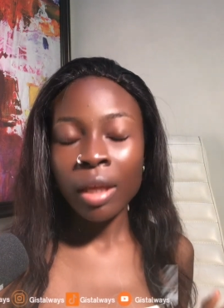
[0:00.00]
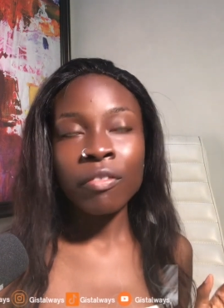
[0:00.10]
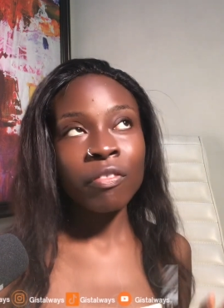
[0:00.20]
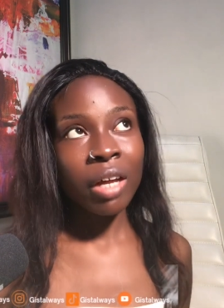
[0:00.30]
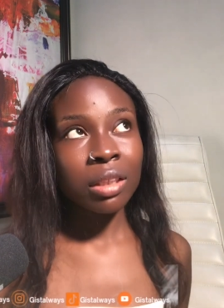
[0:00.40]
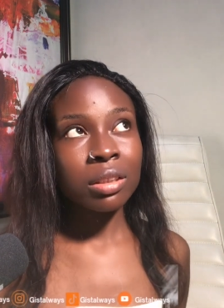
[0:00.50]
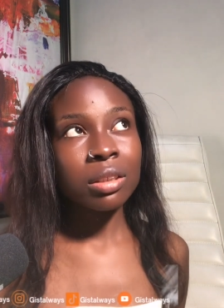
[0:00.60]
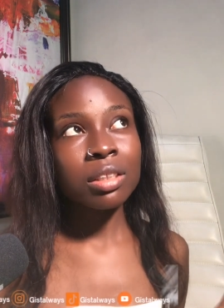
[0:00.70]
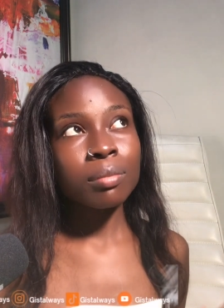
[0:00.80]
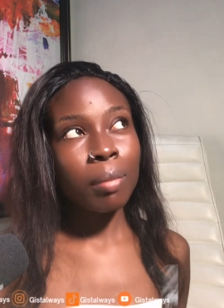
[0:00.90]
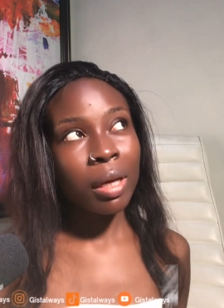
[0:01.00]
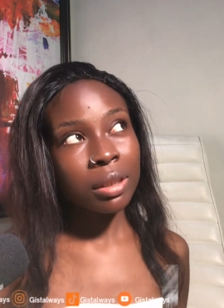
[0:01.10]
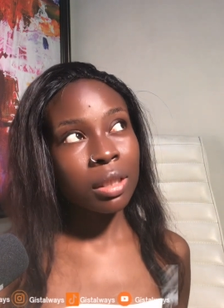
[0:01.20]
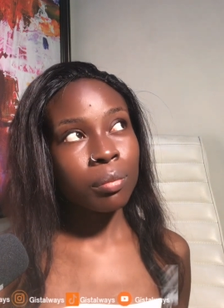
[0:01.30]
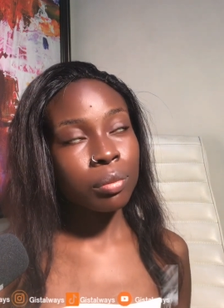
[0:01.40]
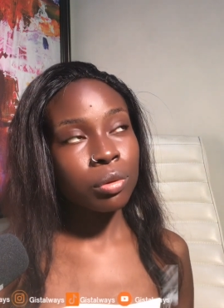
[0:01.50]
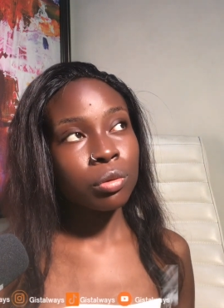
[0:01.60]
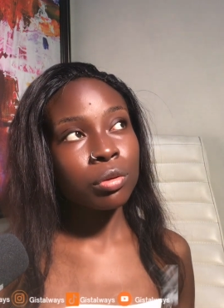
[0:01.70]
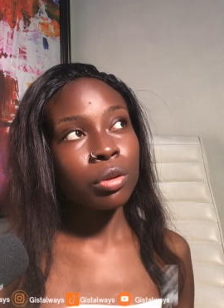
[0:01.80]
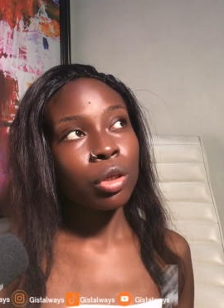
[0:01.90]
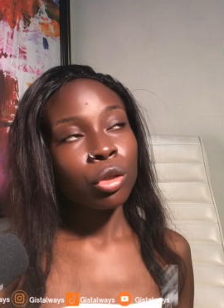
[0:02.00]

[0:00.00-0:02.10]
In fact, this past episode